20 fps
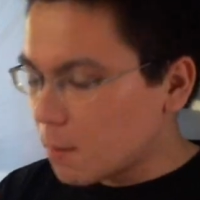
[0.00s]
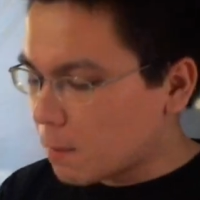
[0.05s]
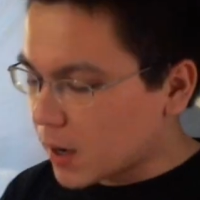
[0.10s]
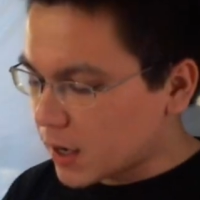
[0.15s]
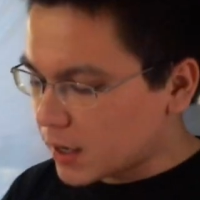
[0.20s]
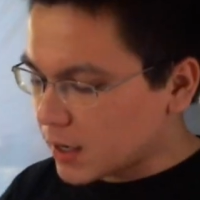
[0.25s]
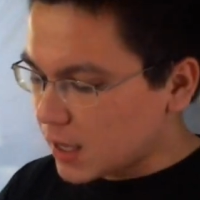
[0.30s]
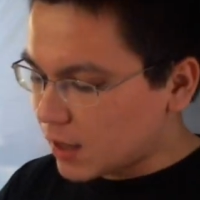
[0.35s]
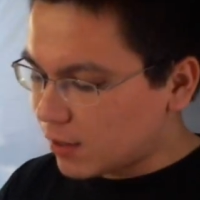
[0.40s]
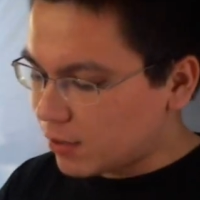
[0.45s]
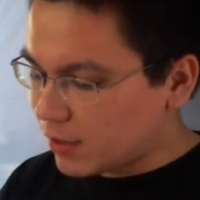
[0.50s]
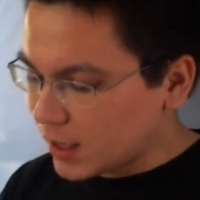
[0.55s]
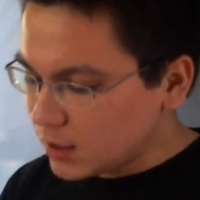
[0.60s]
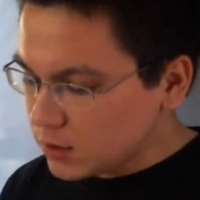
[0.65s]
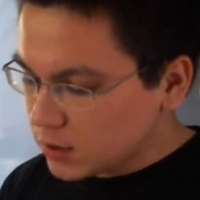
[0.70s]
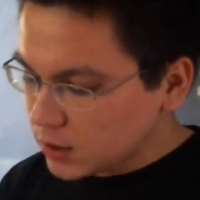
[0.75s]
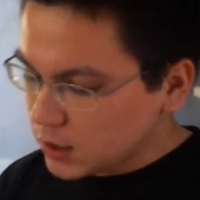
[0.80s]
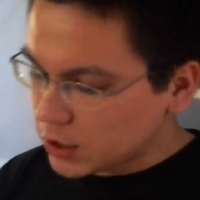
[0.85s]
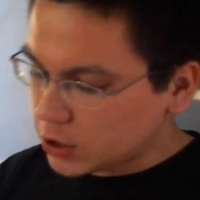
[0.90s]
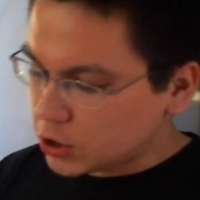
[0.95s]
But in
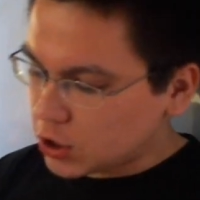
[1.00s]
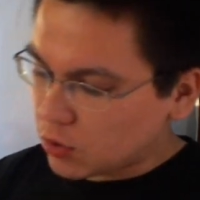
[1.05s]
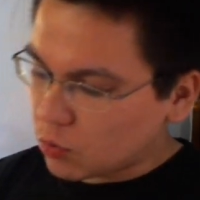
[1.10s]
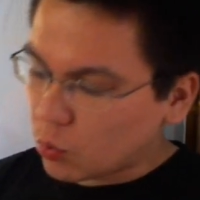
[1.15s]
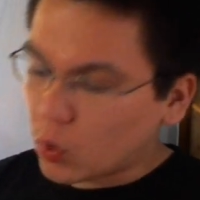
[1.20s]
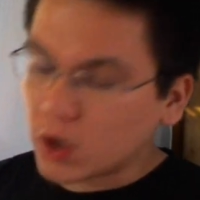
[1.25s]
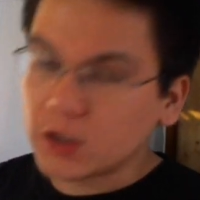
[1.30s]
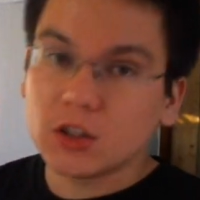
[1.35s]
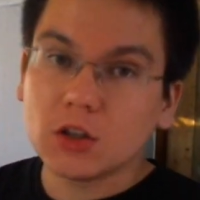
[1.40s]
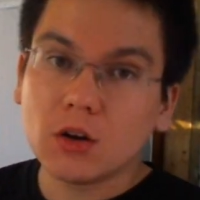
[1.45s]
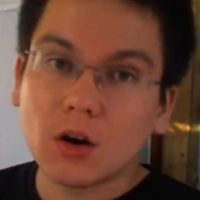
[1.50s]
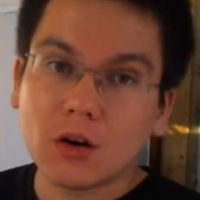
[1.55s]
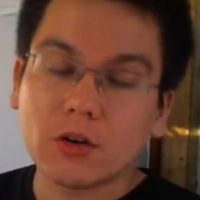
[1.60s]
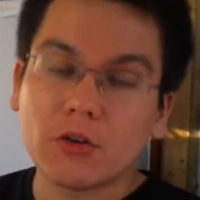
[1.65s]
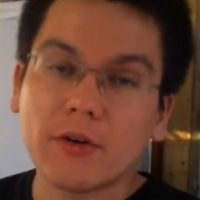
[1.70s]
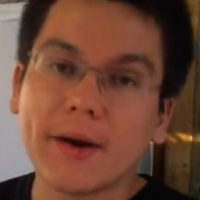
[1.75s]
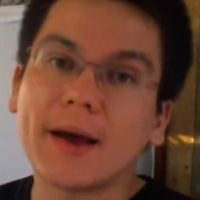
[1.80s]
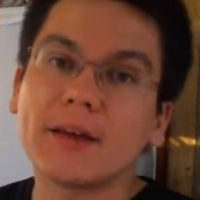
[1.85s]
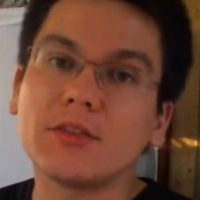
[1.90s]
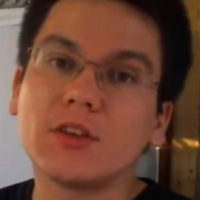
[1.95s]
this edition, once you go to
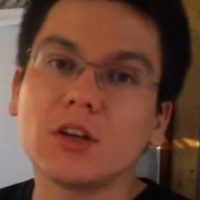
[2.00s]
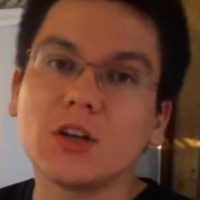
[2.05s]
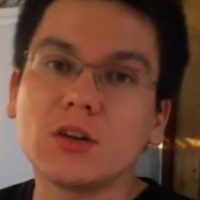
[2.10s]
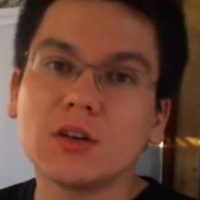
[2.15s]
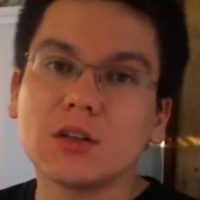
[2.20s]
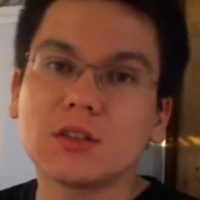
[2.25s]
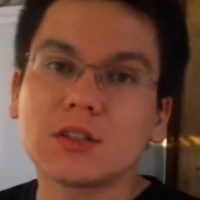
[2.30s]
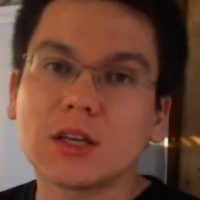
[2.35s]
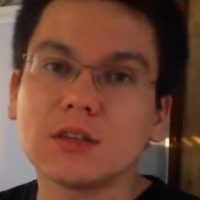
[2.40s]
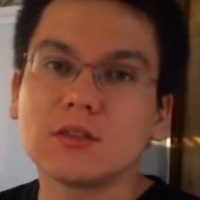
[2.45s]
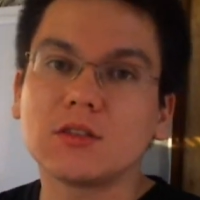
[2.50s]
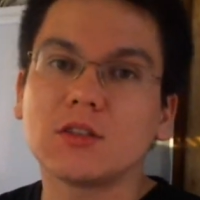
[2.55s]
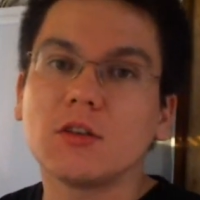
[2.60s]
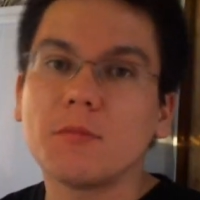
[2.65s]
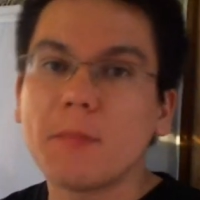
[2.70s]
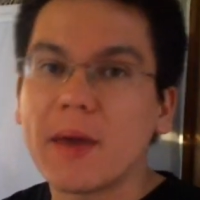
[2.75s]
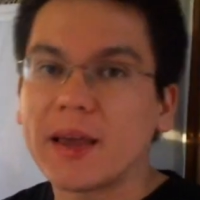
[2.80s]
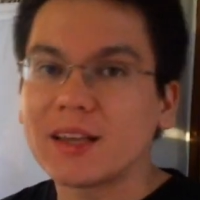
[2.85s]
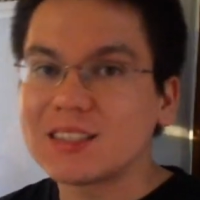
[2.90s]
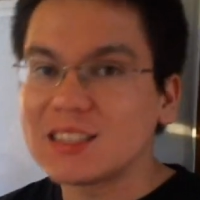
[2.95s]
ground, the units can still
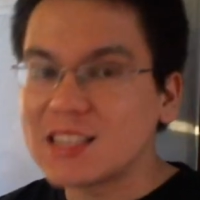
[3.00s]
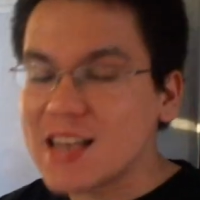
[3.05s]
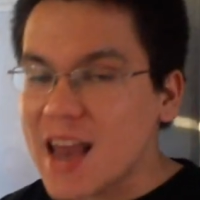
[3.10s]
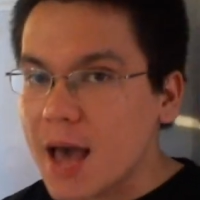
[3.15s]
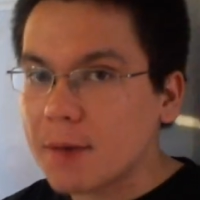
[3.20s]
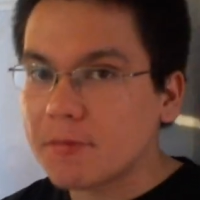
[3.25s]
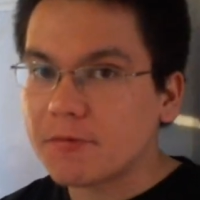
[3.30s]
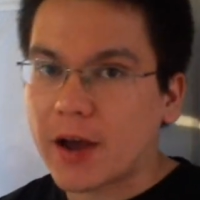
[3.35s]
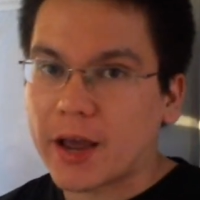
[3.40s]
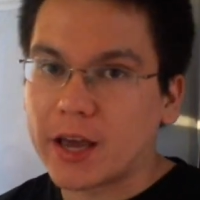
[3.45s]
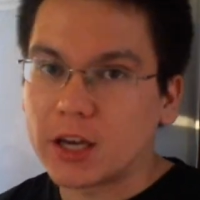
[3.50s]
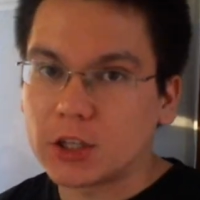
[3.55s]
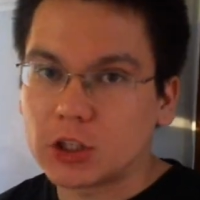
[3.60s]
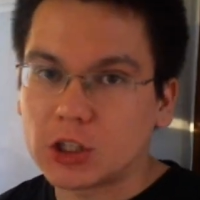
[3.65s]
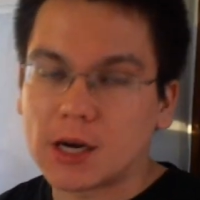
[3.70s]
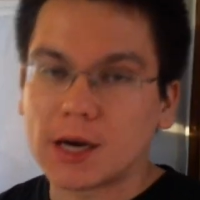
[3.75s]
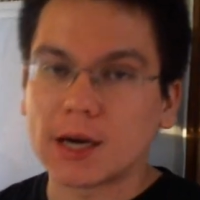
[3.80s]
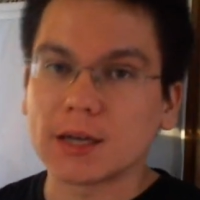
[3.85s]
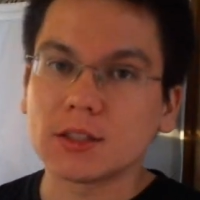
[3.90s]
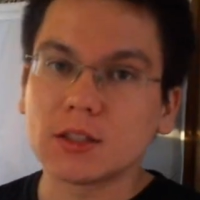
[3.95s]
make snapfire
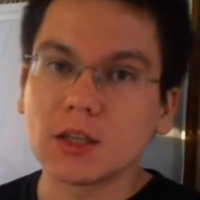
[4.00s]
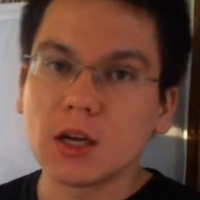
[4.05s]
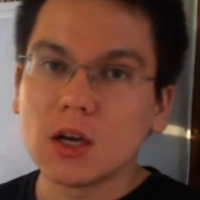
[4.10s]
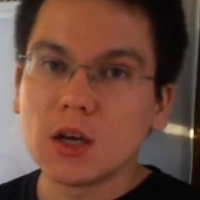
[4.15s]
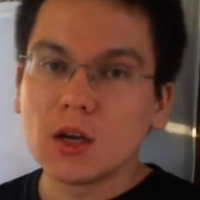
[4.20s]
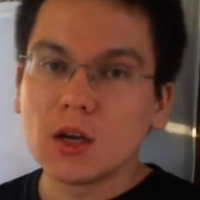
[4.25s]
shots.